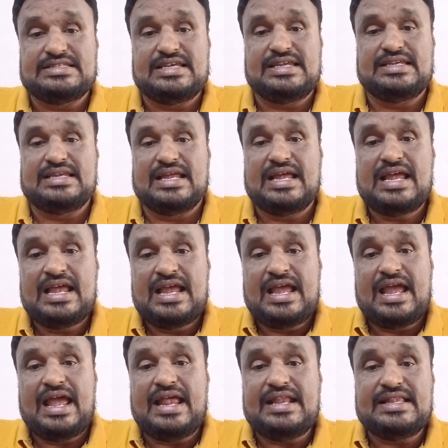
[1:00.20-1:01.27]
sheet
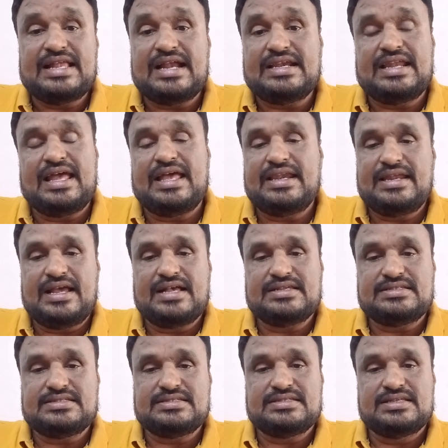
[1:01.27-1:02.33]
in that
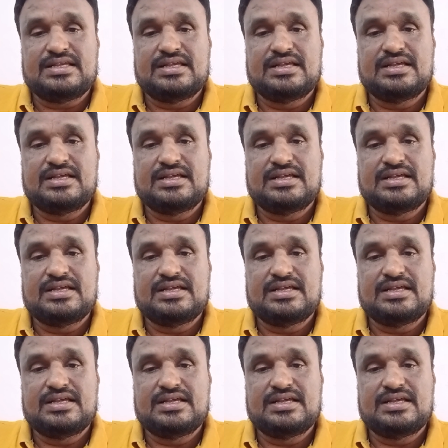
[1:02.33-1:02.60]
areas.